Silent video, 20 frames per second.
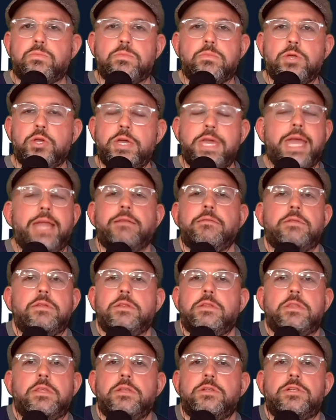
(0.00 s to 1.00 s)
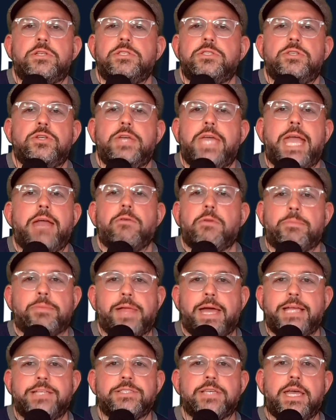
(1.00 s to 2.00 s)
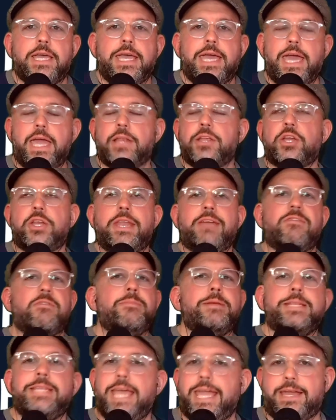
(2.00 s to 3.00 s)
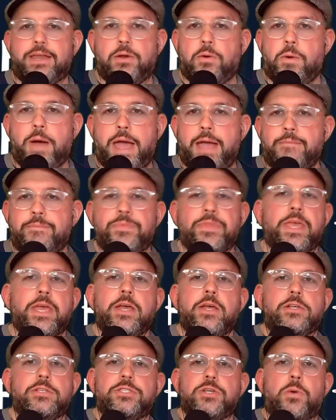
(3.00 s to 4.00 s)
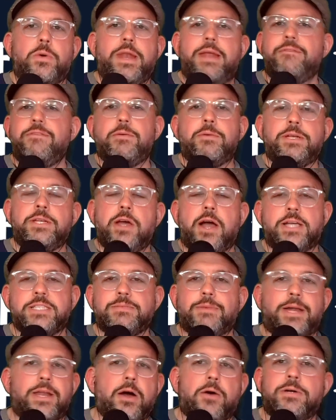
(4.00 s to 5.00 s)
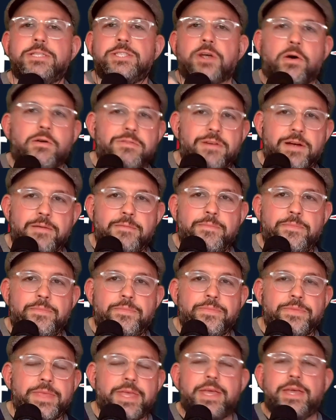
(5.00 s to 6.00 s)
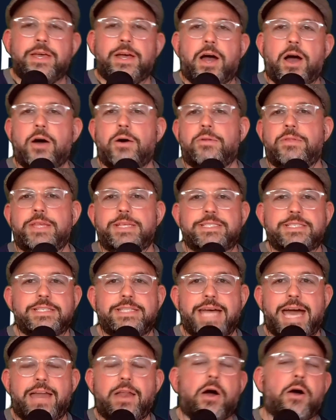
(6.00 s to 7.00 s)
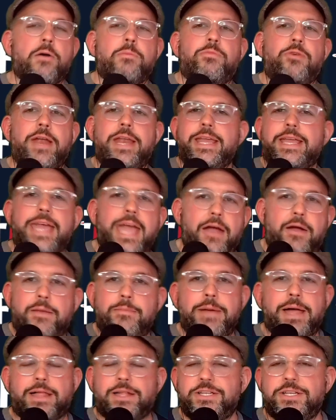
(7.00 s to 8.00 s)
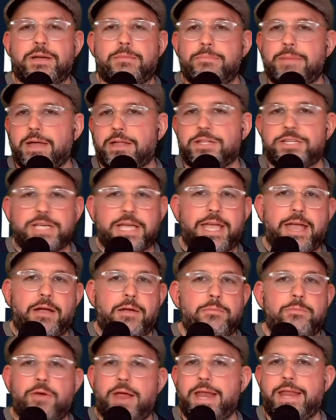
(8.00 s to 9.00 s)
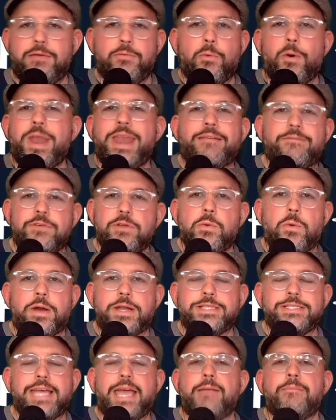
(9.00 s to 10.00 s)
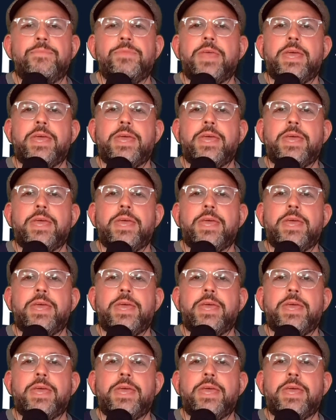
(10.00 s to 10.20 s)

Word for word: you can't they just you can't replace and could never be taken away. So when everyone talks about oh it's over, oh this is that, oh Brady carried Belichick, Belichick carried Brady, whatever you want to say.